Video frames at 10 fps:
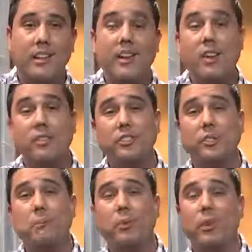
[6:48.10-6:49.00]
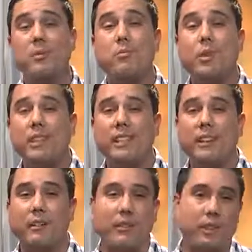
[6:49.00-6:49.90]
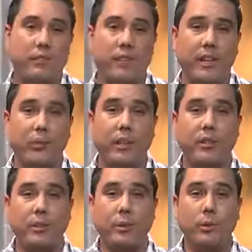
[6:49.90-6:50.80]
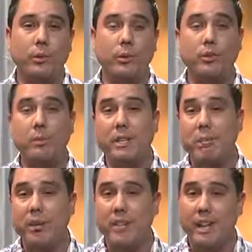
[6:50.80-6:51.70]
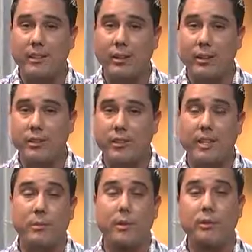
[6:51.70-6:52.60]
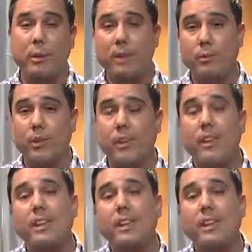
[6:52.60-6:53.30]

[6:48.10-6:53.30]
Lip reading: Another simple and really effective thing we can do to speed up our downloads and reduce bandwidth